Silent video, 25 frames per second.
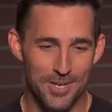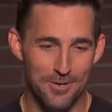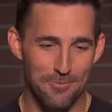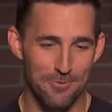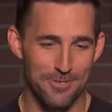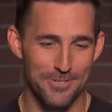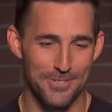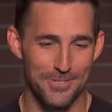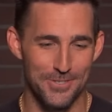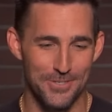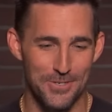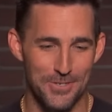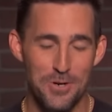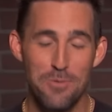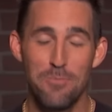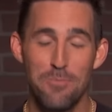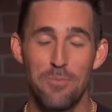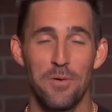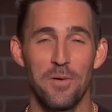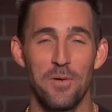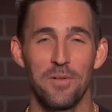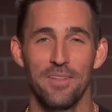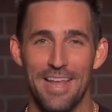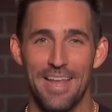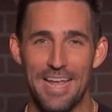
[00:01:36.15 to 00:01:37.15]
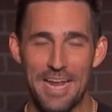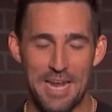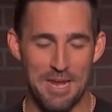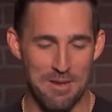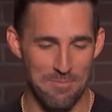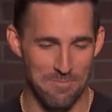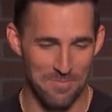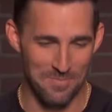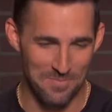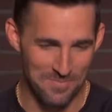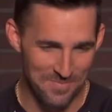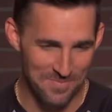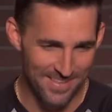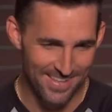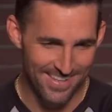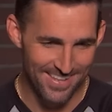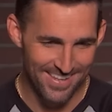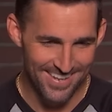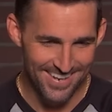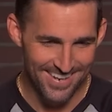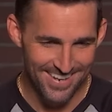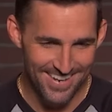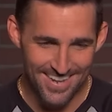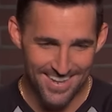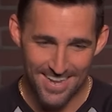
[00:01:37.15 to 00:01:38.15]
was super lame.
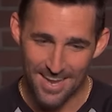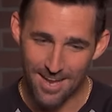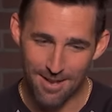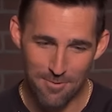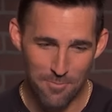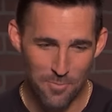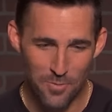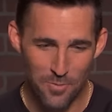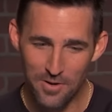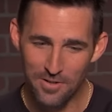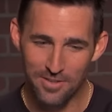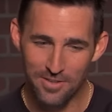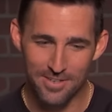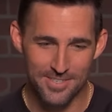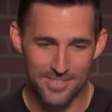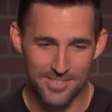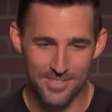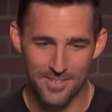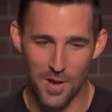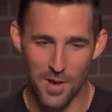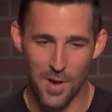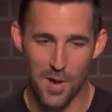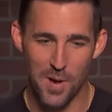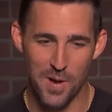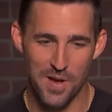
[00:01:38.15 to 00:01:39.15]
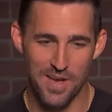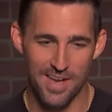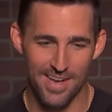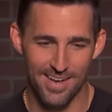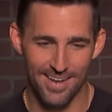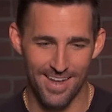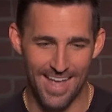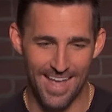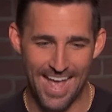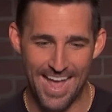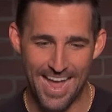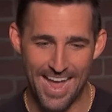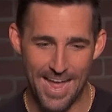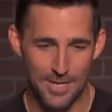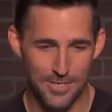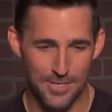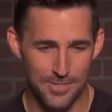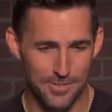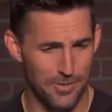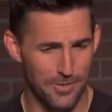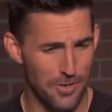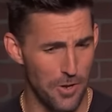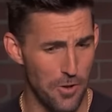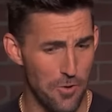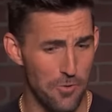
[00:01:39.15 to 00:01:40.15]
I'm really sorry at
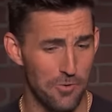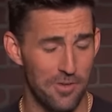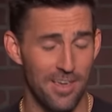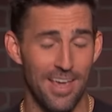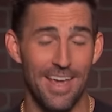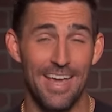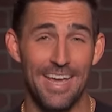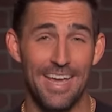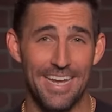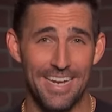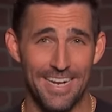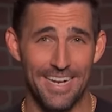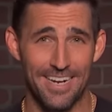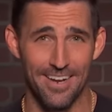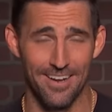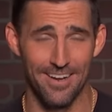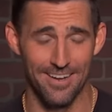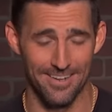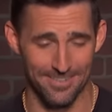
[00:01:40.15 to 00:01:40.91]
cocaine.